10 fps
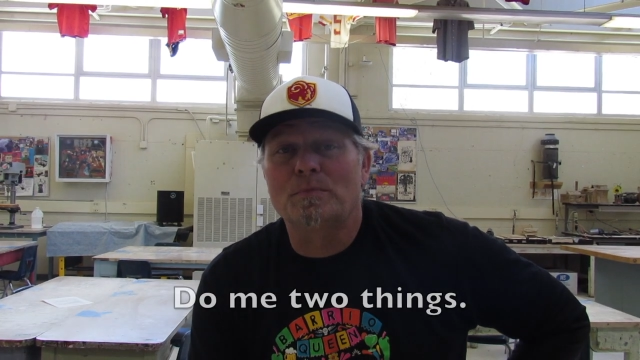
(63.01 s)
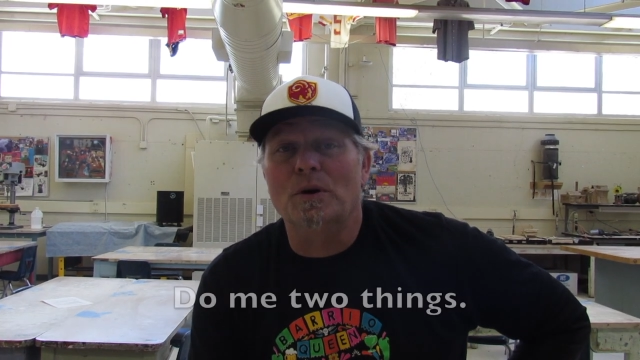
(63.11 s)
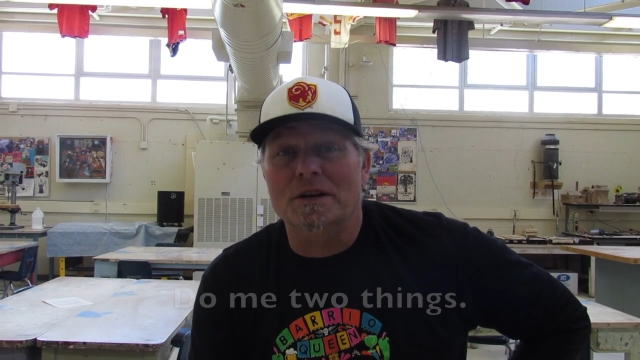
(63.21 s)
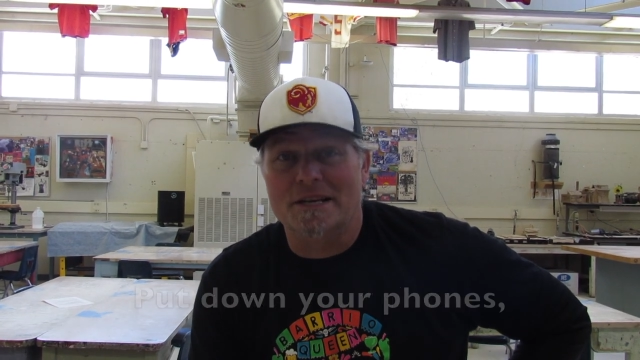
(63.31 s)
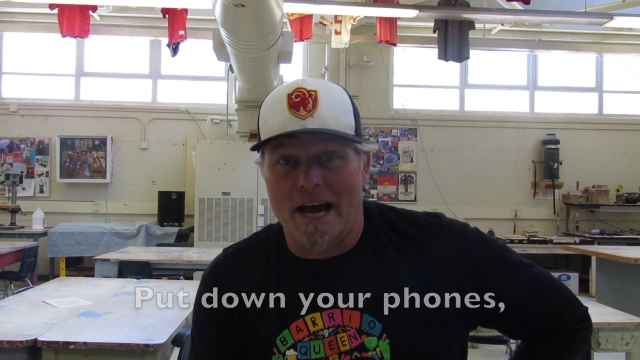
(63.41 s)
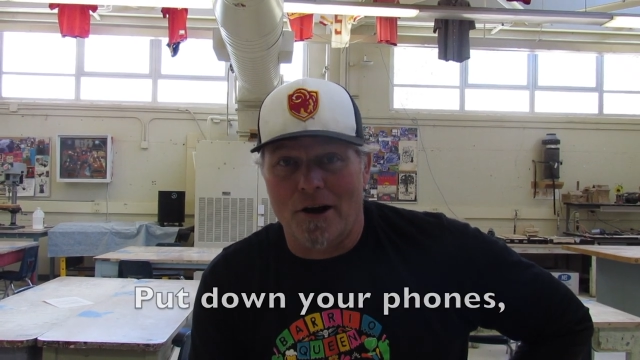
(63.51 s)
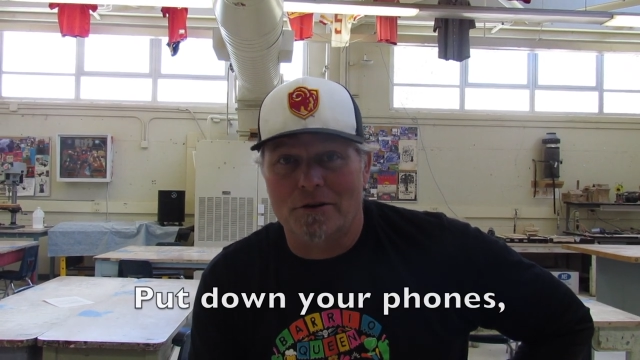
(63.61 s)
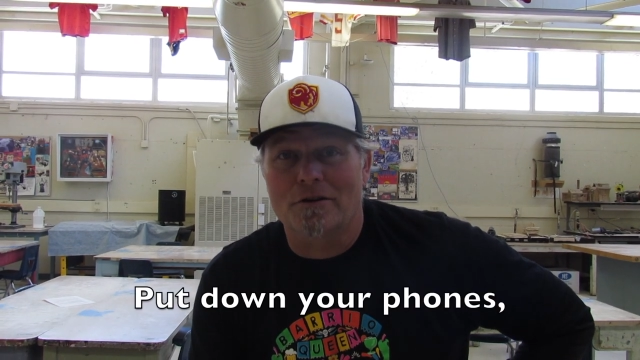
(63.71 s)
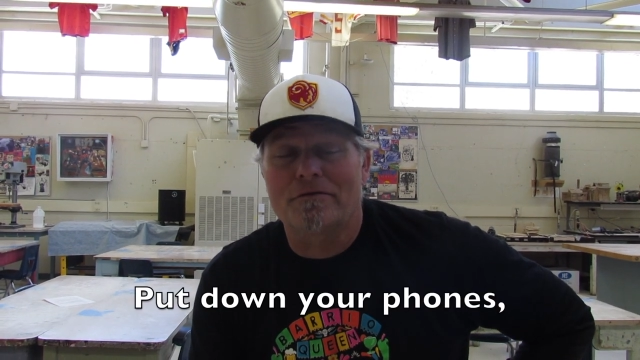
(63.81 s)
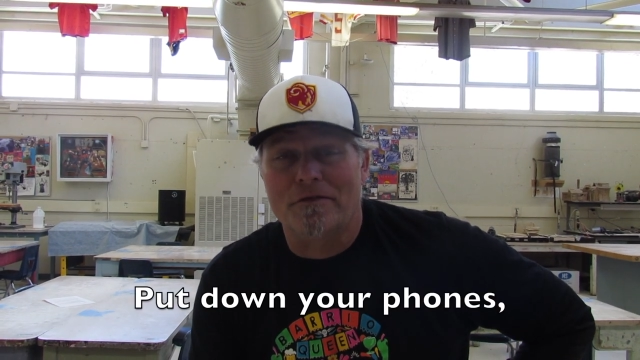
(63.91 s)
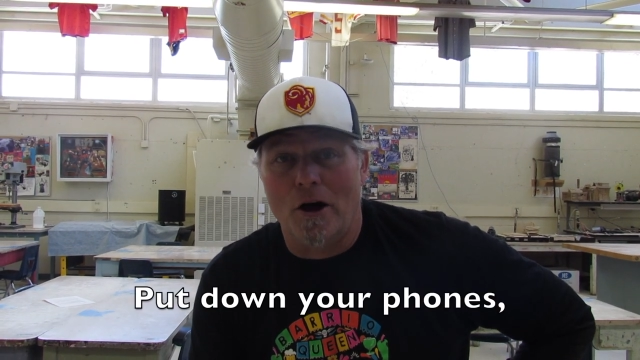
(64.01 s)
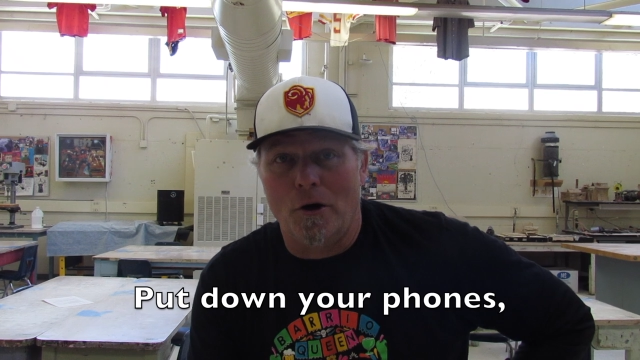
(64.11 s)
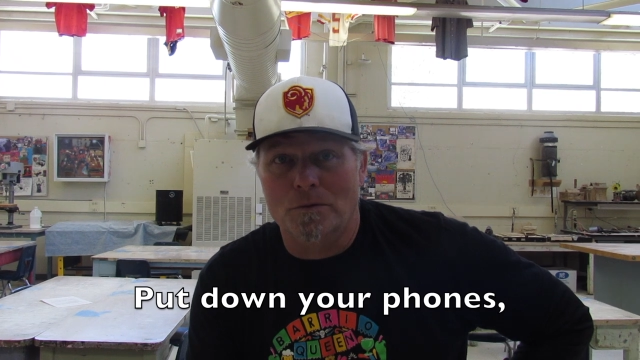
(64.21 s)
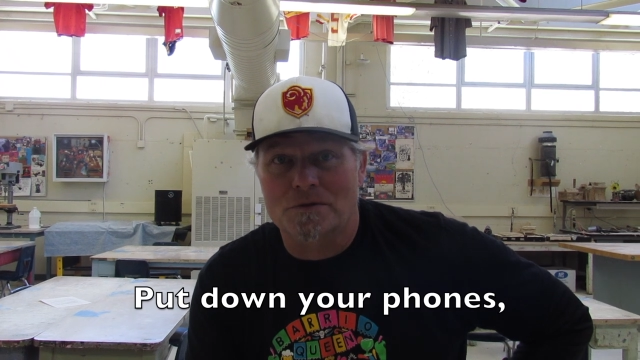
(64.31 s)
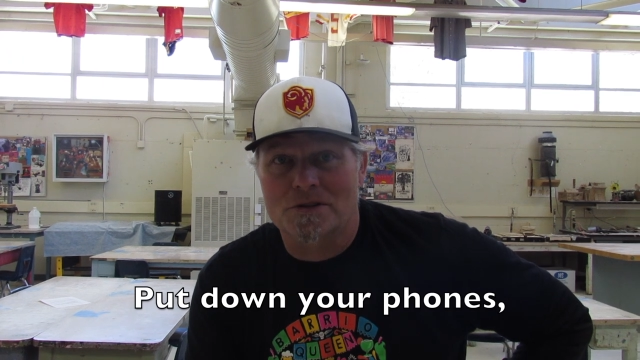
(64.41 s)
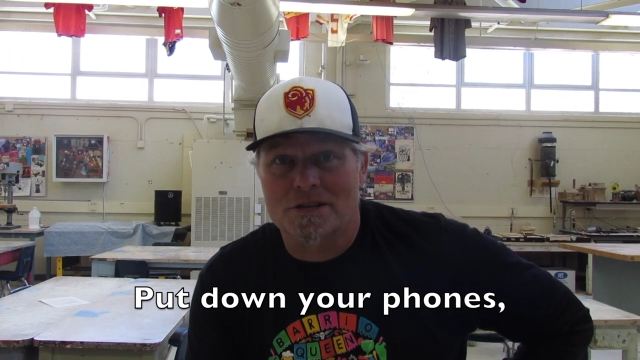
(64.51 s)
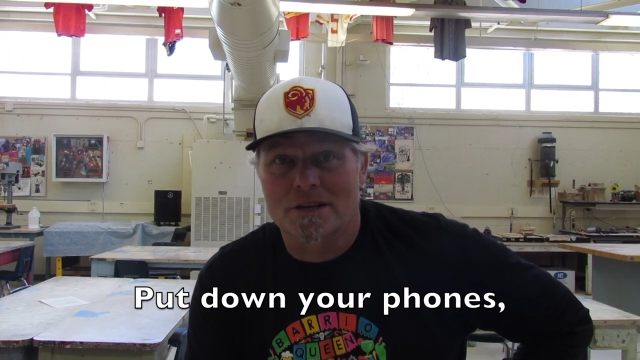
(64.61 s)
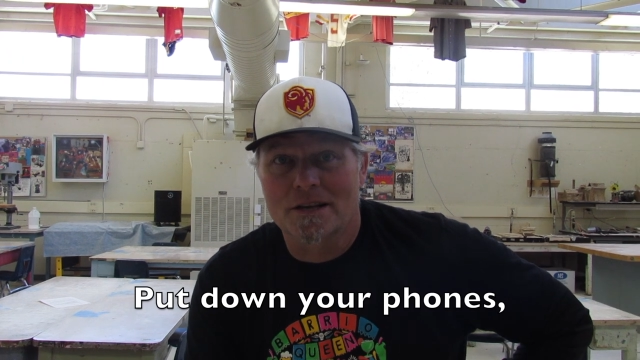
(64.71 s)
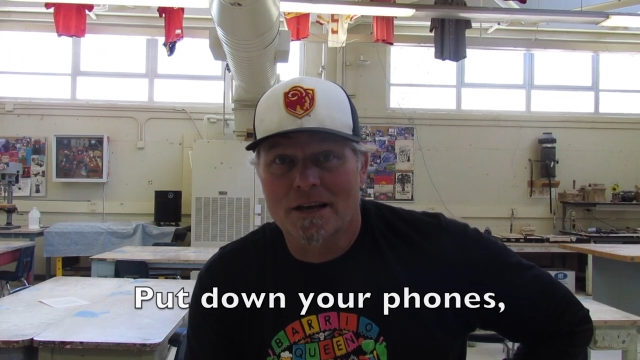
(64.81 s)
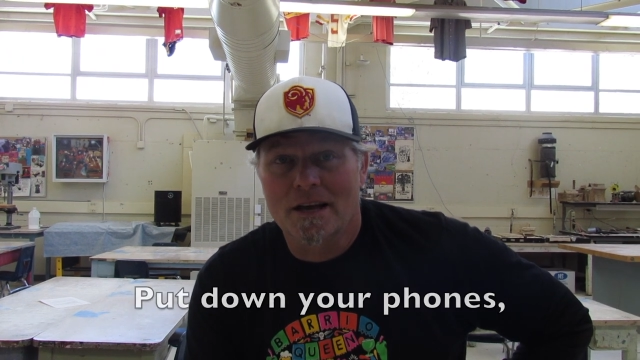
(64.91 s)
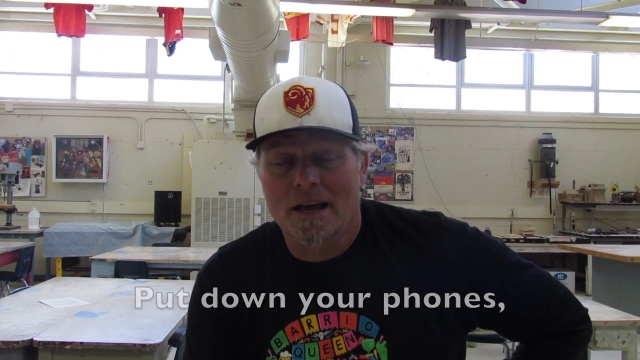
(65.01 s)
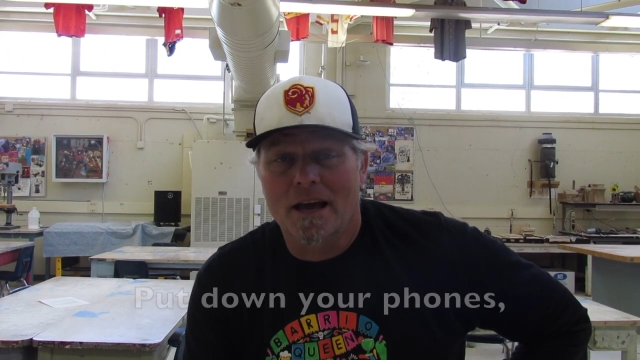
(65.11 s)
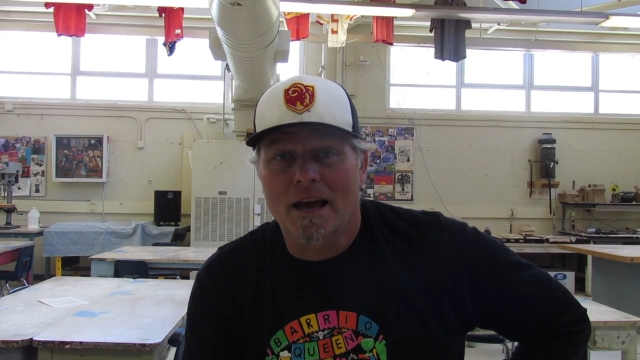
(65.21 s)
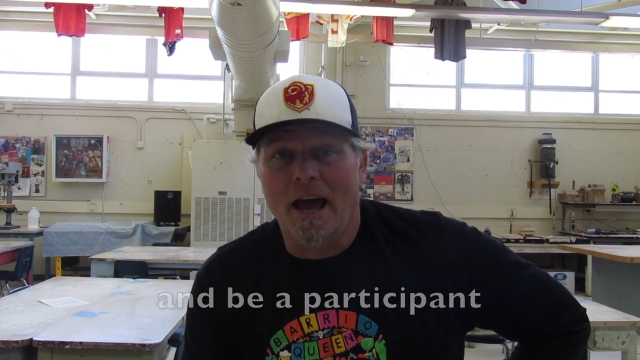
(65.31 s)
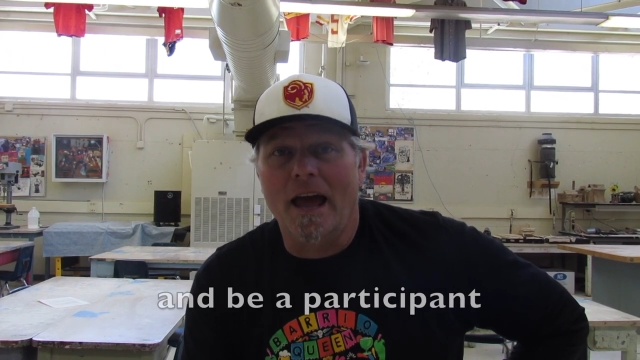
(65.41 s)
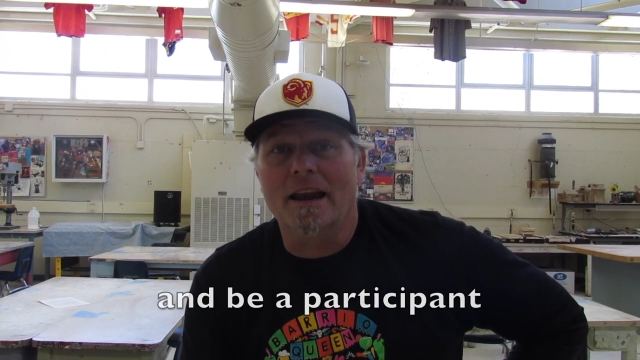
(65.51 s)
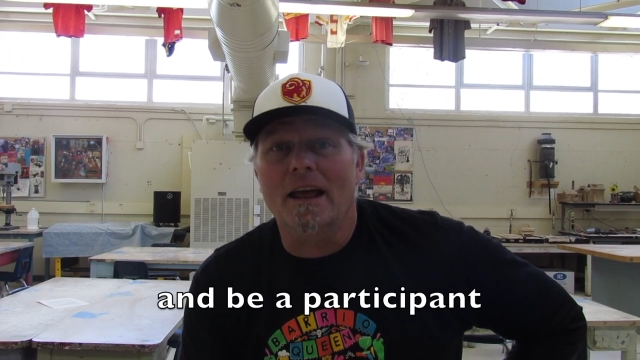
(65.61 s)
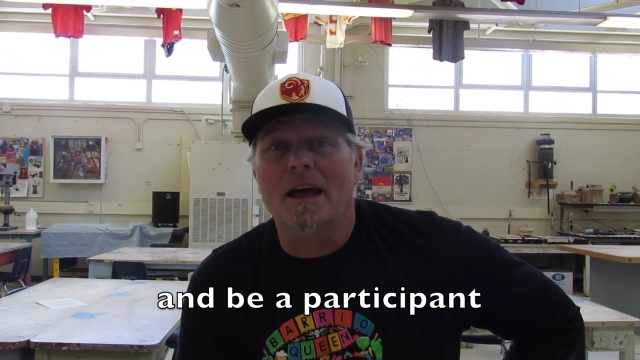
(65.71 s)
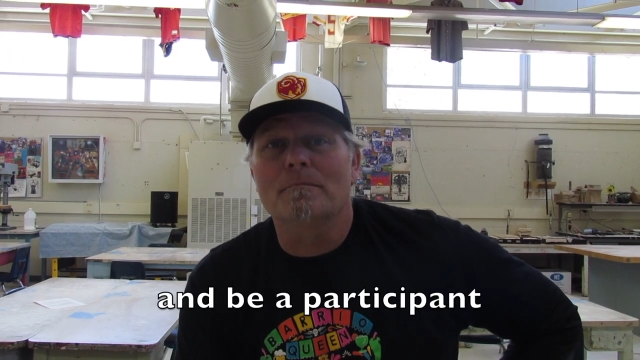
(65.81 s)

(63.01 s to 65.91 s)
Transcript: Put down your phones and